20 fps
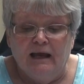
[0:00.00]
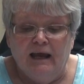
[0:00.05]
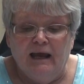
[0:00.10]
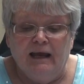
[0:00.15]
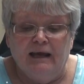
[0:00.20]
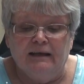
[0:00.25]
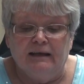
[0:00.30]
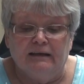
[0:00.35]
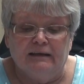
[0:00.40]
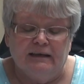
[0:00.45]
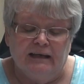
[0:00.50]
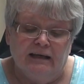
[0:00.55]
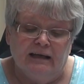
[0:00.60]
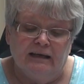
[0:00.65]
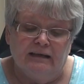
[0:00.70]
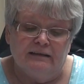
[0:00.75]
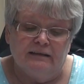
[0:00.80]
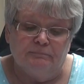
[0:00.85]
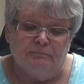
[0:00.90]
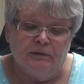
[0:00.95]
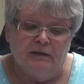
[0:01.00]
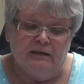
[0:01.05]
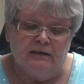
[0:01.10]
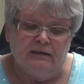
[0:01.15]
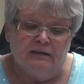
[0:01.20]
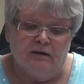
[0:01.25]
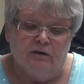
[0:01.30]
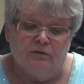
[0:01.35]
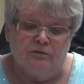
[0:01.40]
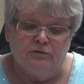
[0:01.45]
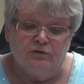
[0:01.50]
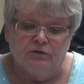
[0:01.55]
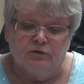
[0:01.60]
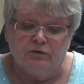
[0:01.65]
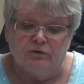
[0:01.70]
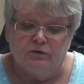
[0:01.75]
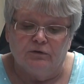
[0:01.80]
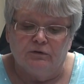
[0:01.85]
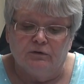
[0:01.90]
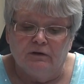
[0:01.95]
And again, depending on
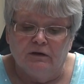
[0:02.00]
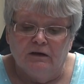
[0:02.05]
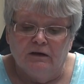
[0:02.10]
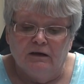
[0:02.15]
your